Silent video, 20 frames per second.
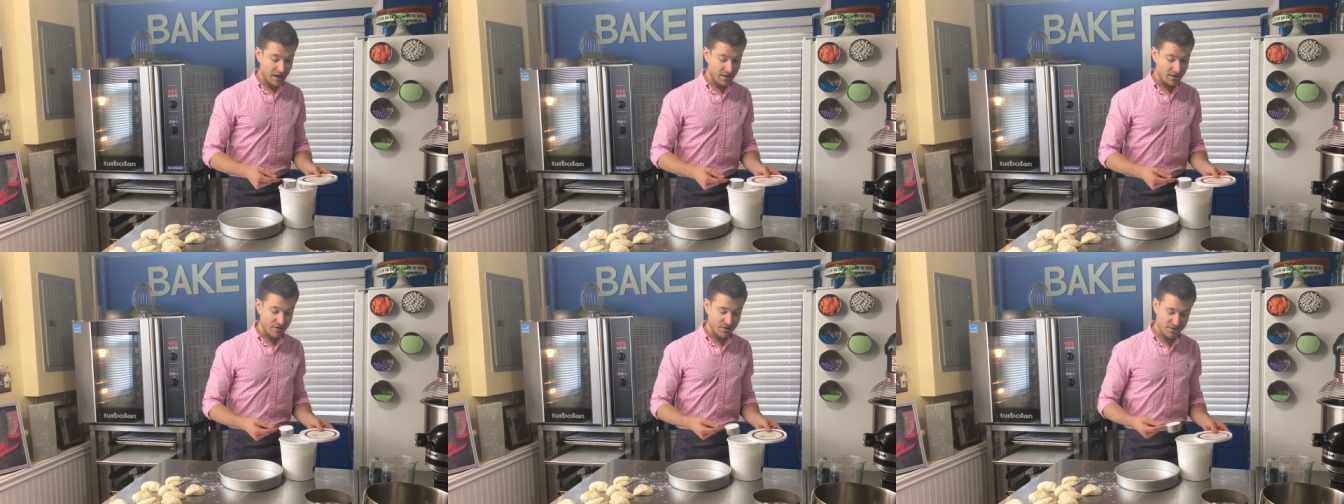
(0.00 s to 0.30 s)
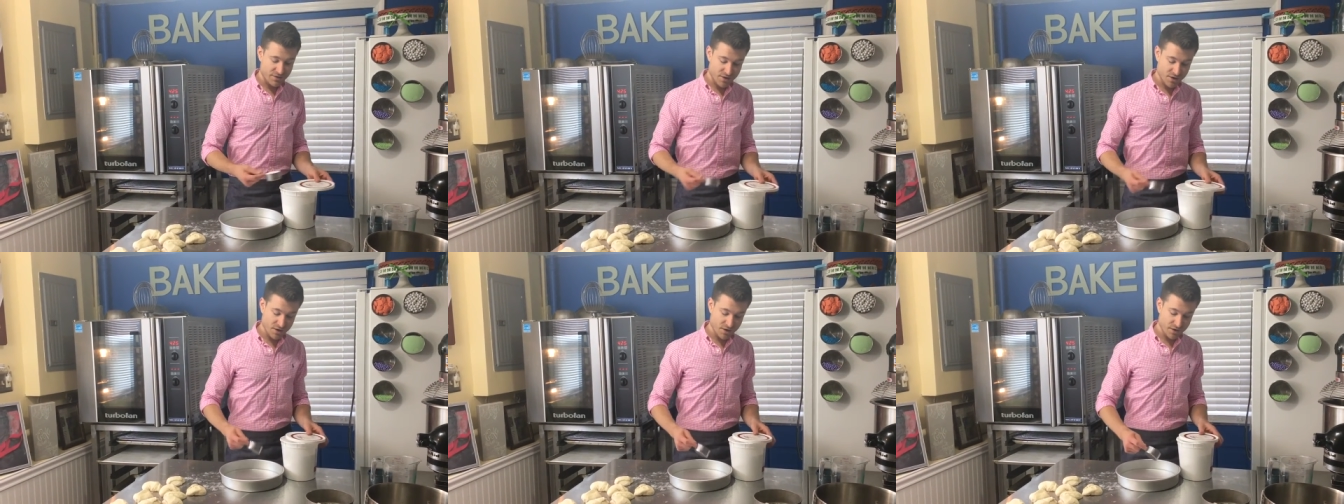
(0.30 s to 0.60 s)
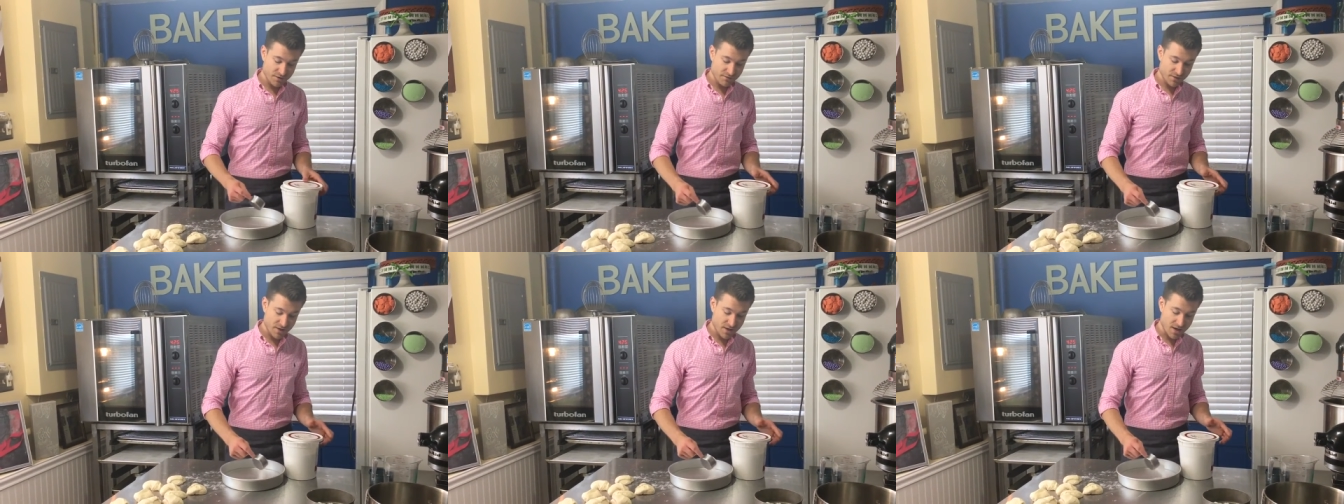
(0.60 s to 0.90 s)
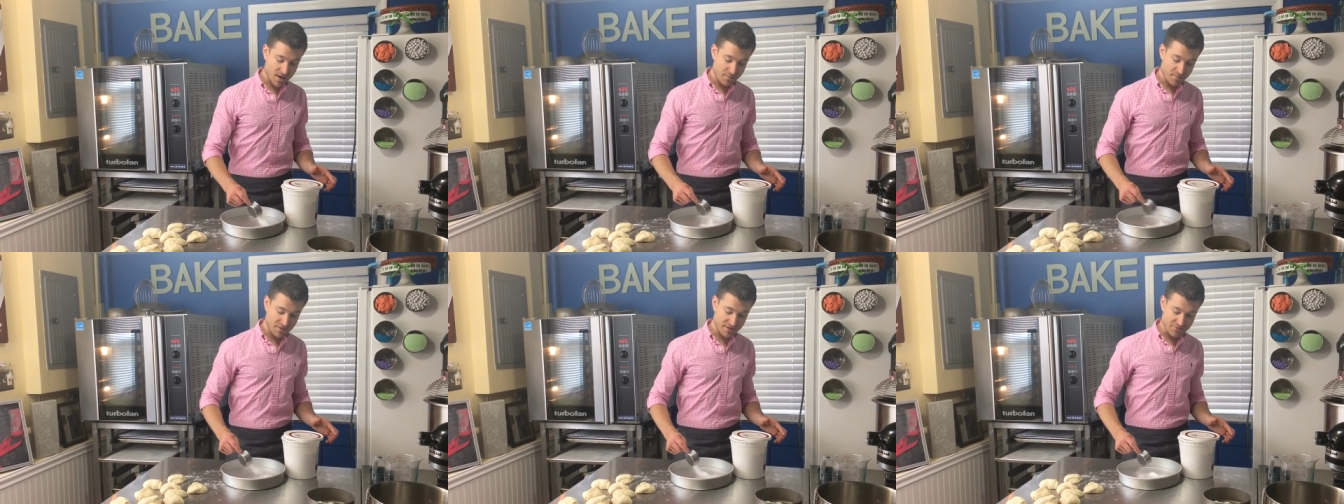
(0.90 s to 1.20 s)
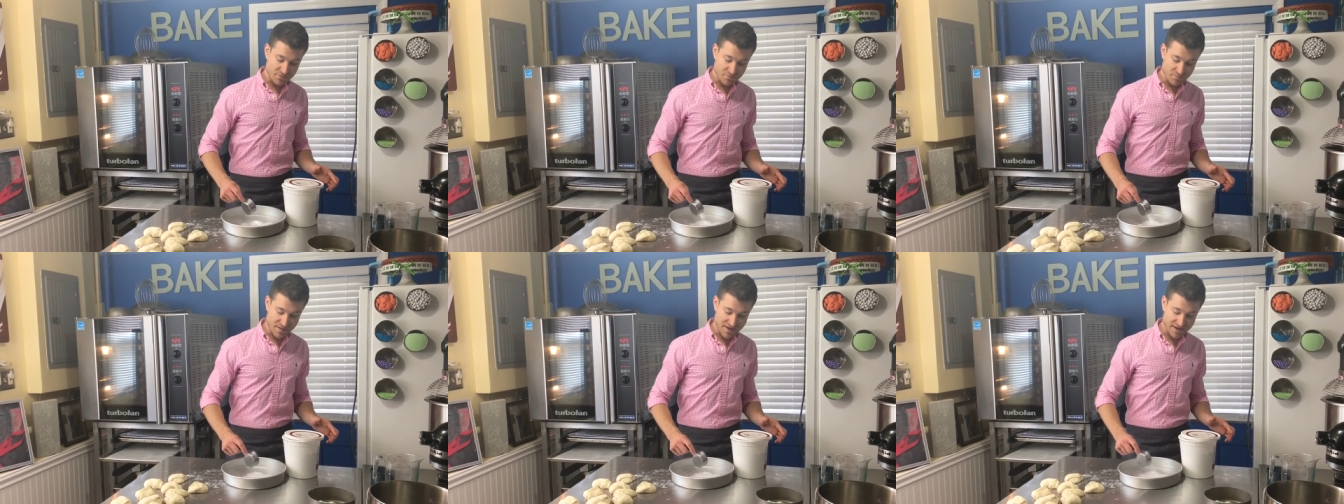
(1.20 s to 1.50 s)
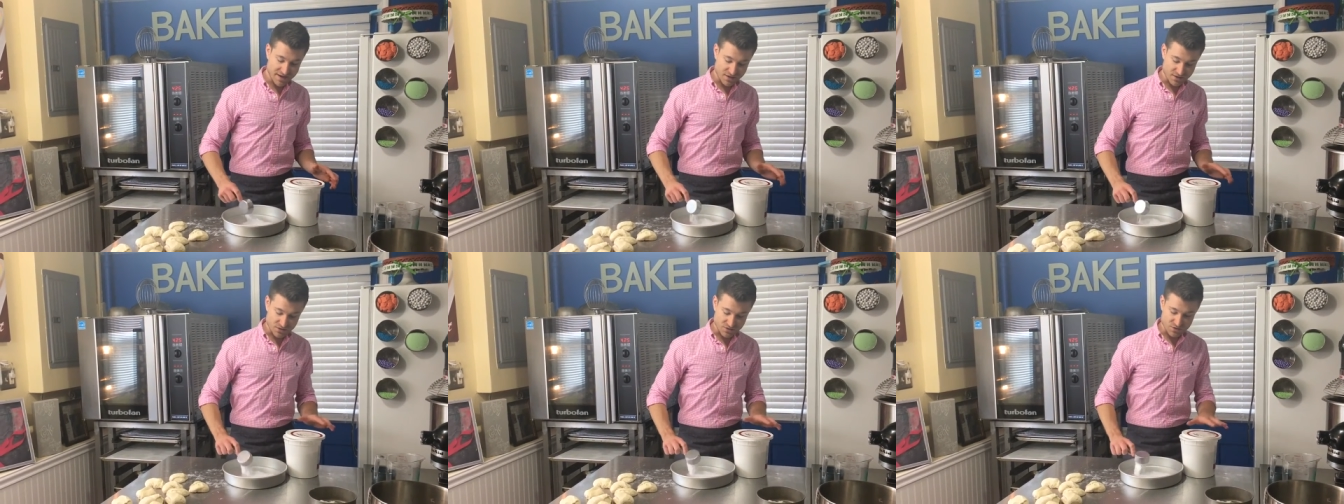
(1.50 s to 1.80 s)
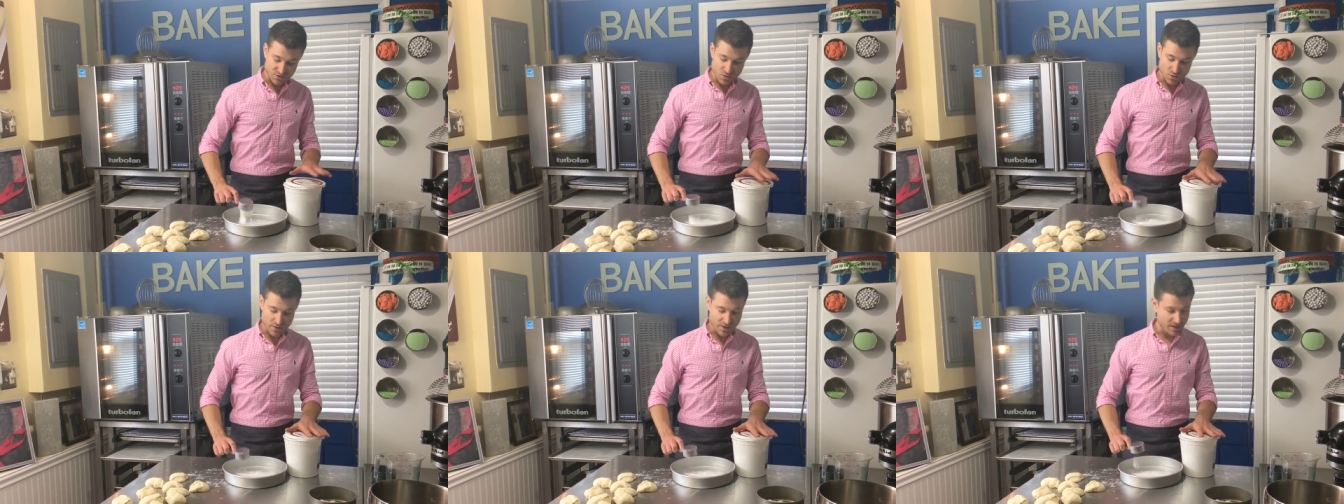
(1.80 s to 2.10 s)
a third of a cup of baking
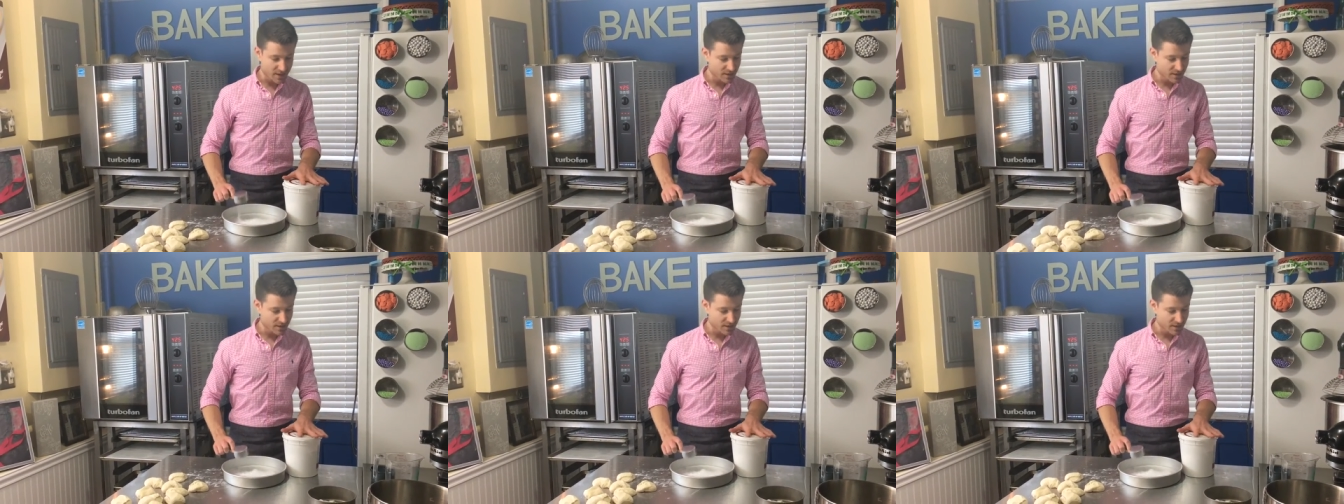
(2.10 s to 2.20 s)
soda.